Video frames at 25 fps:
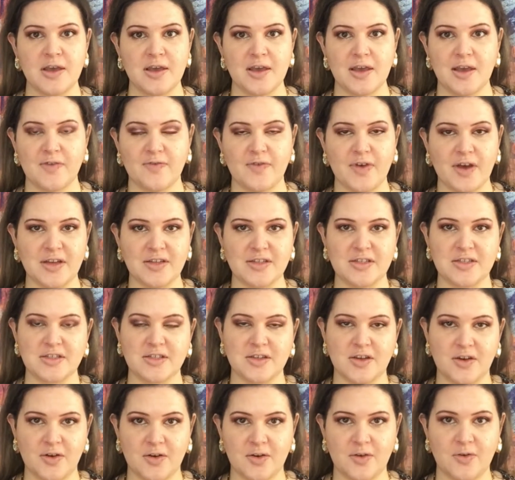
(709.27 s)
if I just
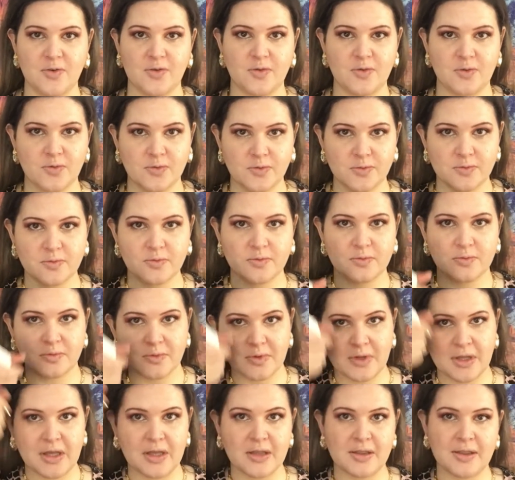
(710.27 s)
go
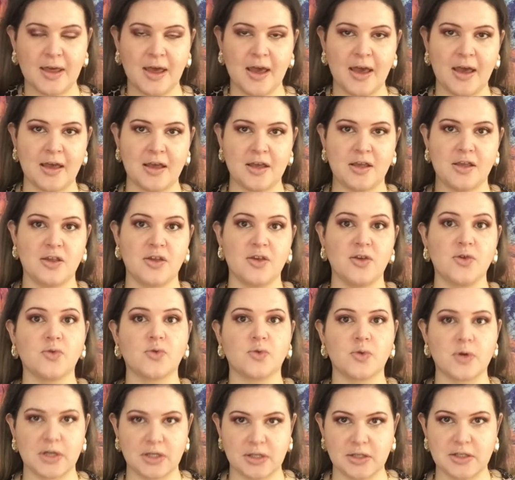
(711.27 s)
like that, you
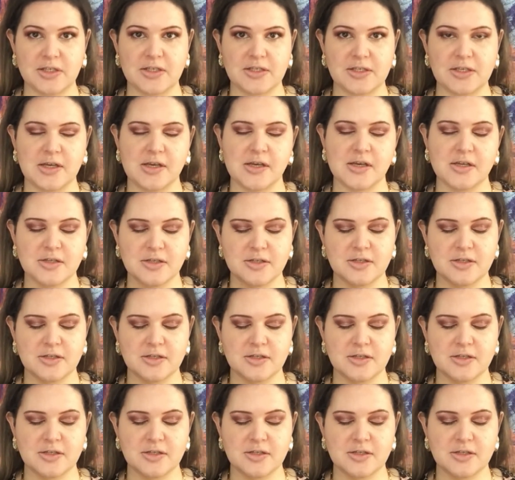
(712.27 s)
really see it.